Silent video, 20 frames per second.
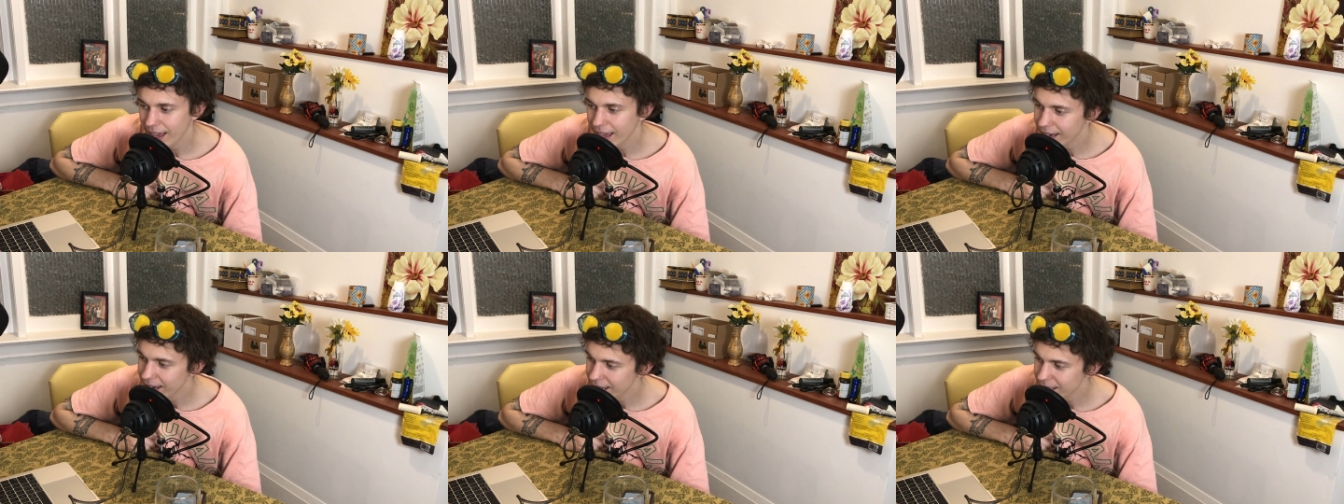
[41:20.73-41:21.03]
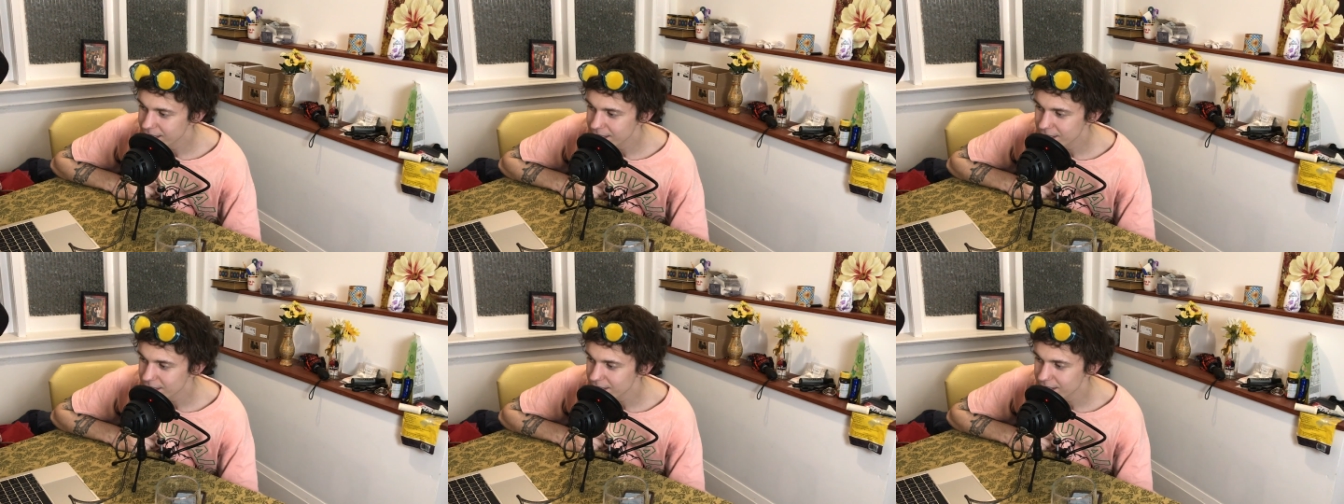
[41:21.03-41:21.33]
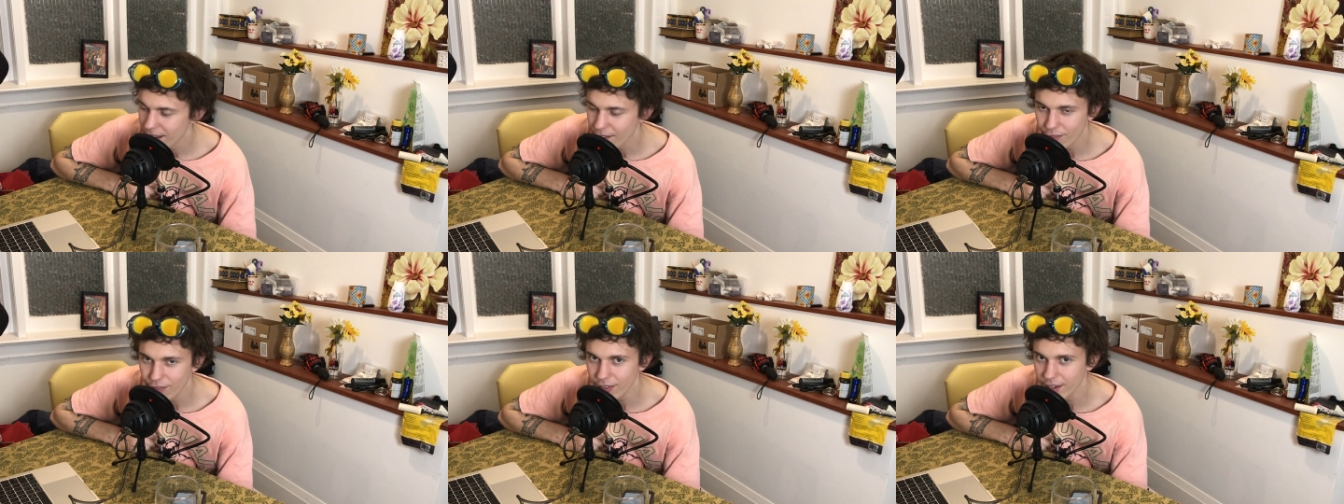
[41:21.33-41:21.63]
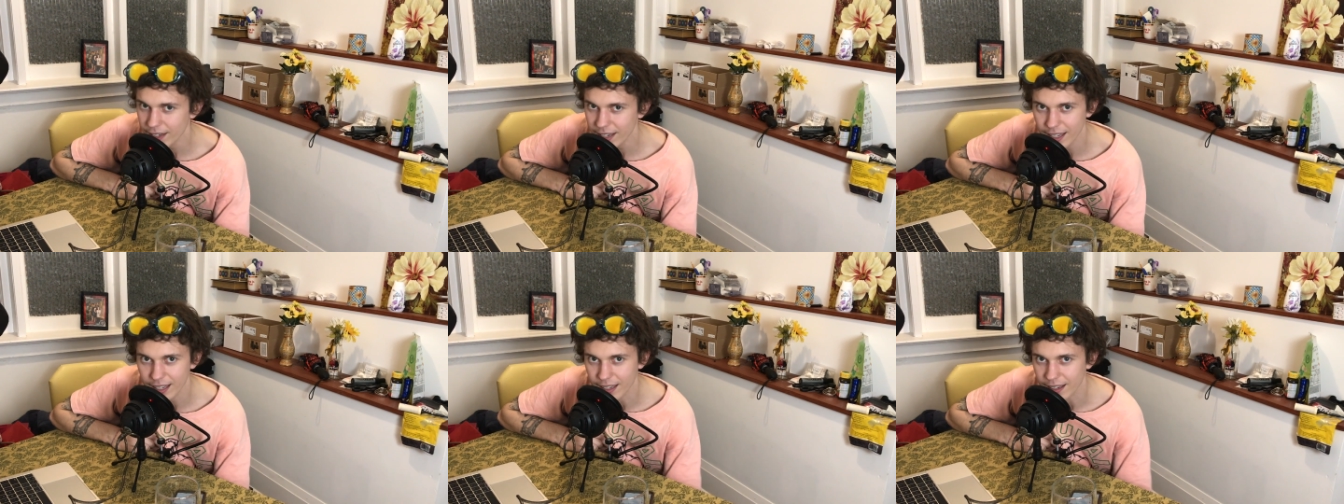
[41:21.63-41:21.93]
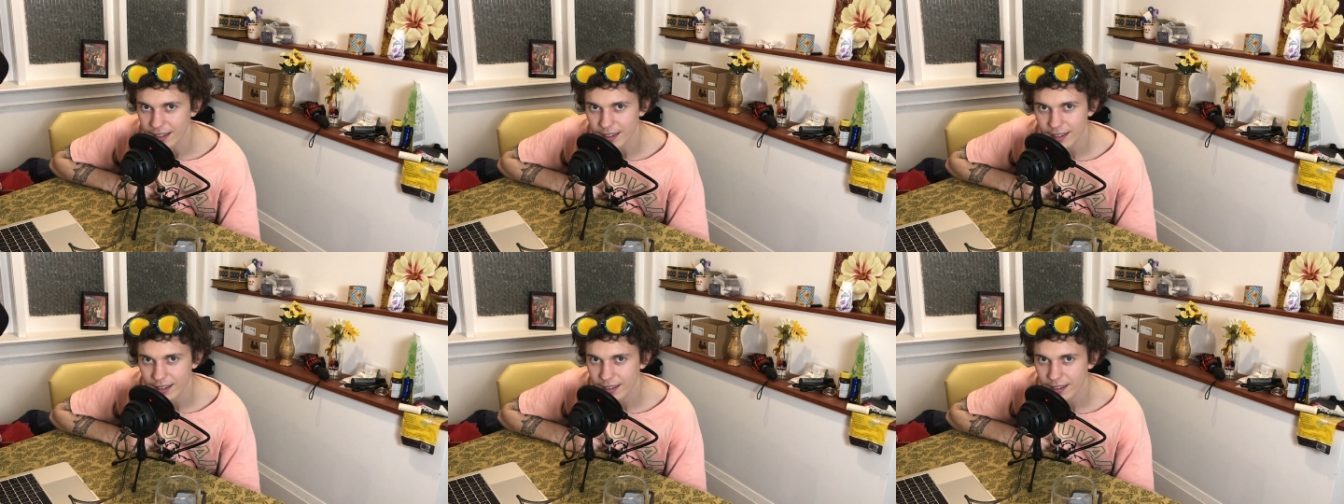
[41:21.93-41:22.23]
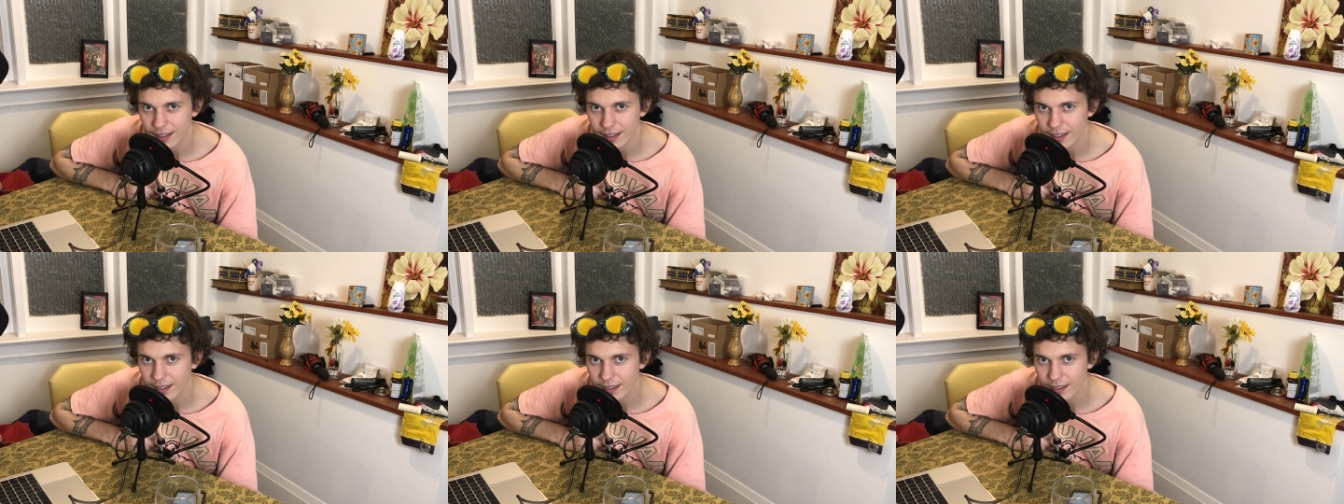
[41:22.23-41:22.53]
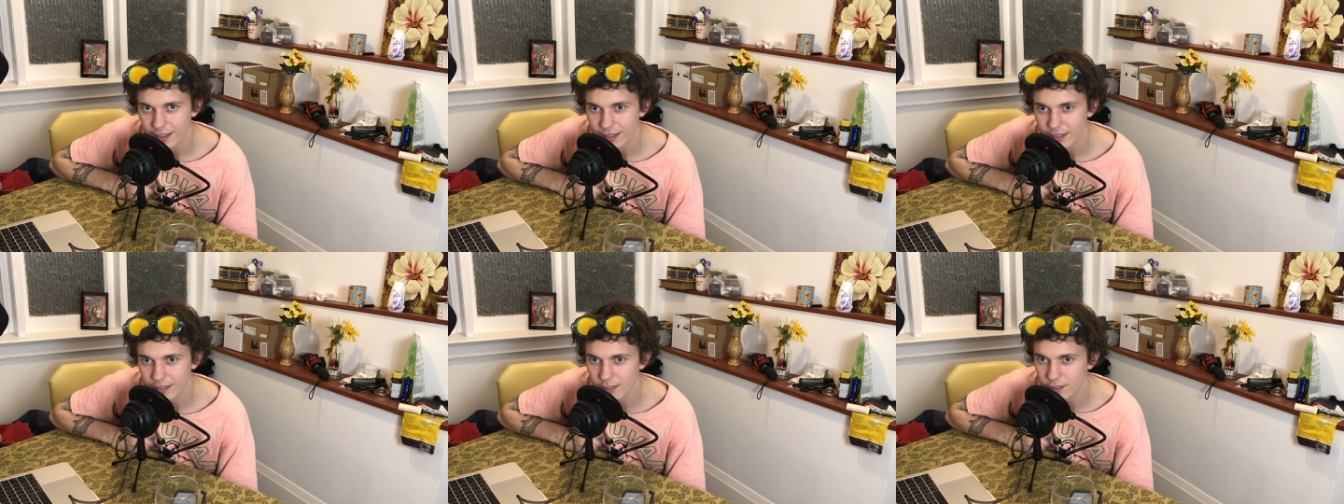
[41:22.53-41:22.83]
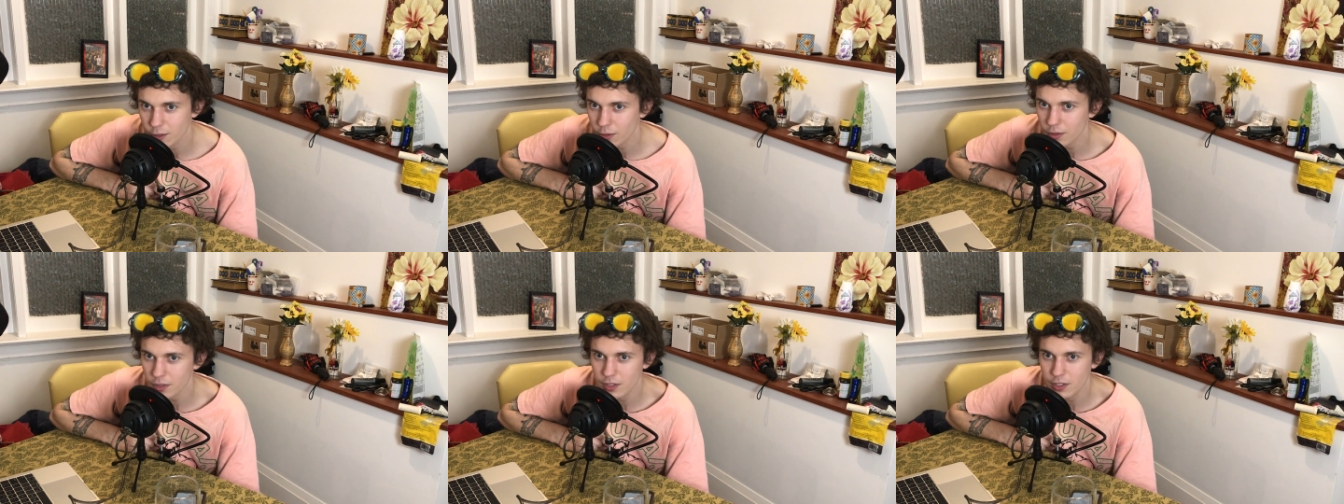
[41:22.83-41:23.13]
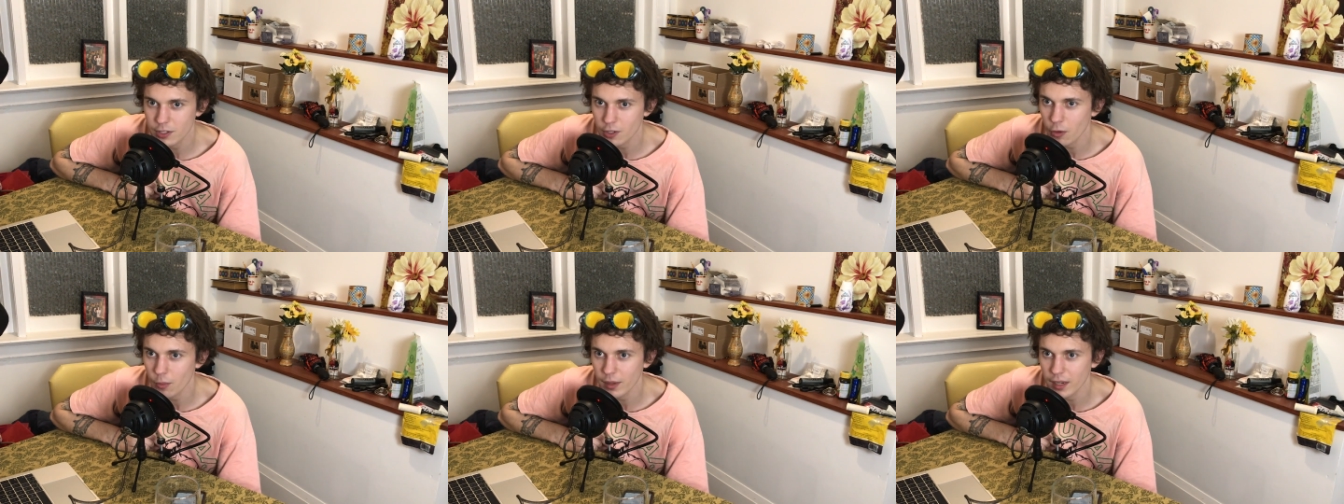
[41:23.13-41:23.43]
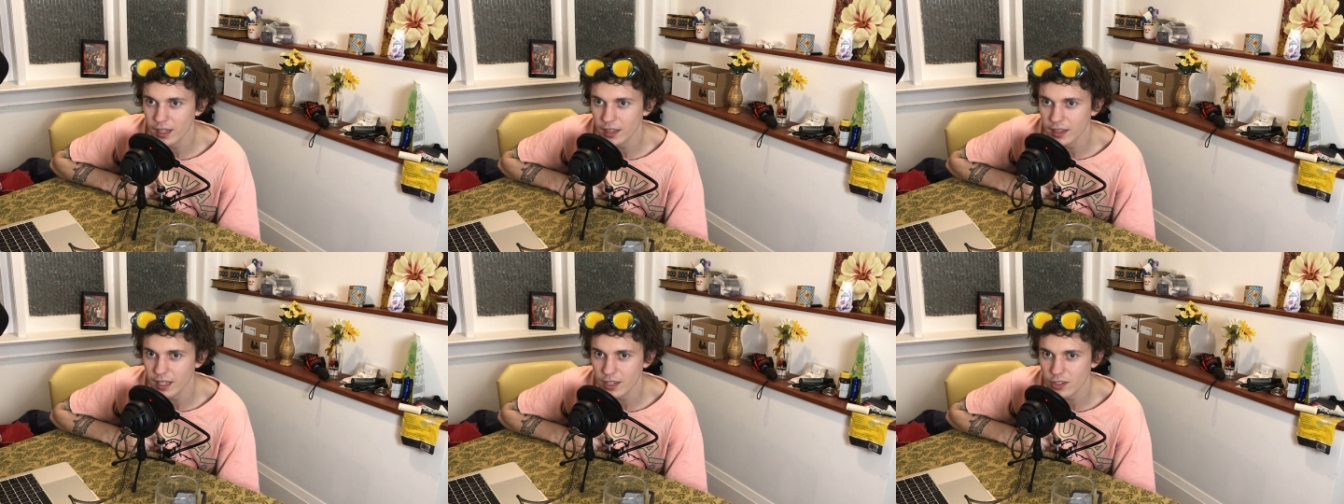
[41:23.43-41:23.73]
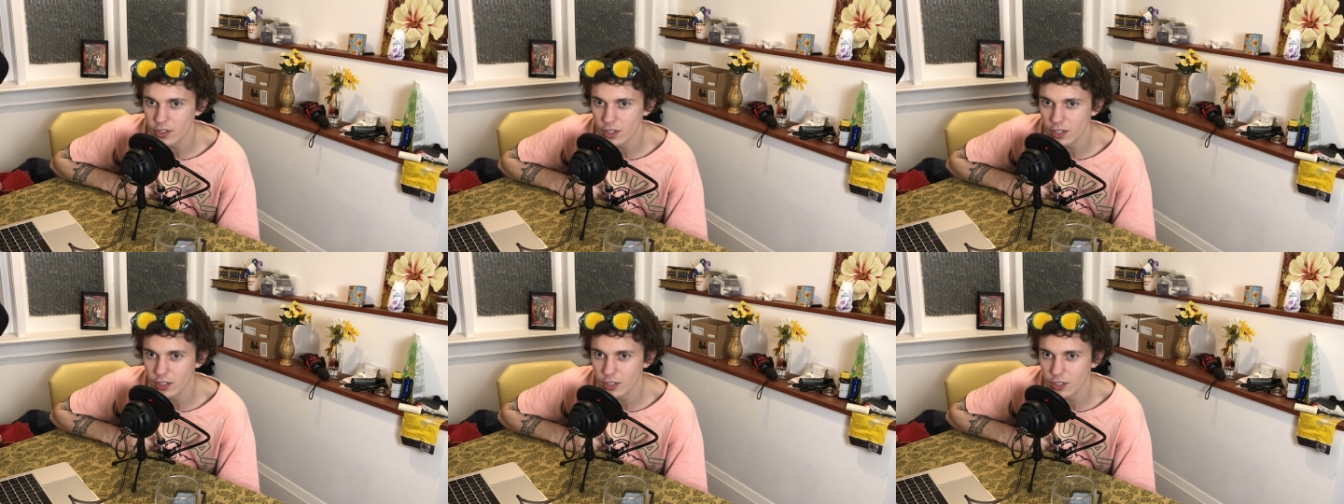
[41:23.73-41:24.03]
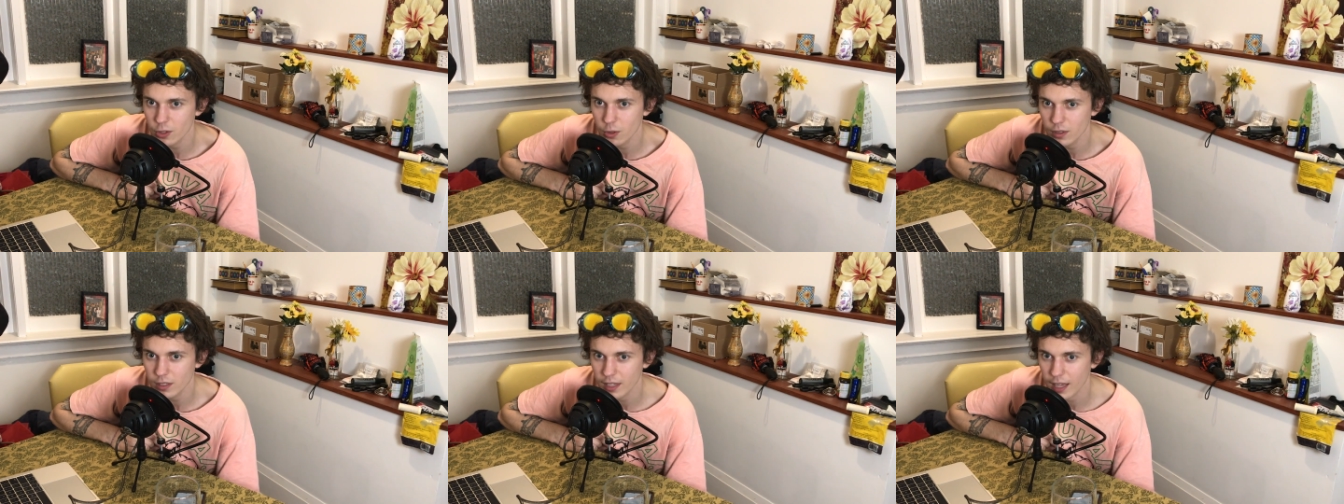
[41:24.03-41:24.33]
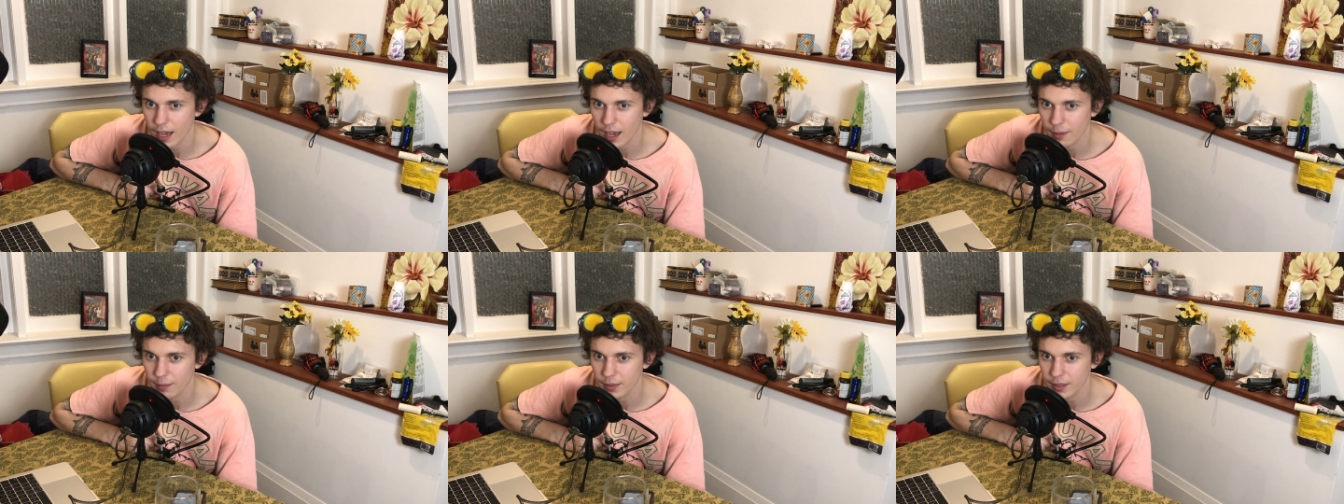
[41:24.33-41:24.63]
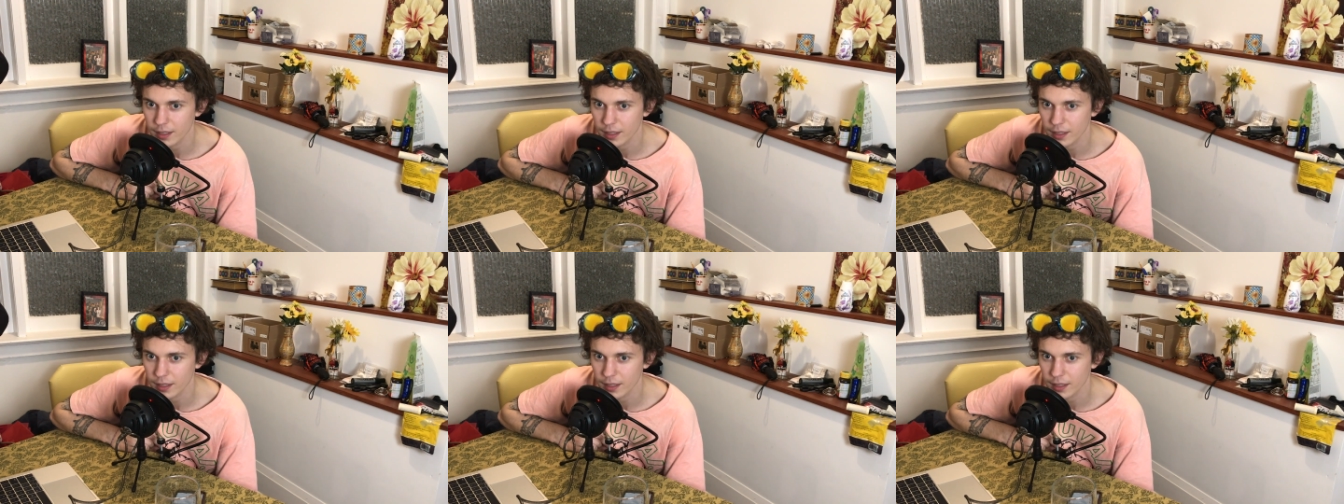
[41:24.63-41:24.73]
And it's just not funny. There's only so many things you could do with that.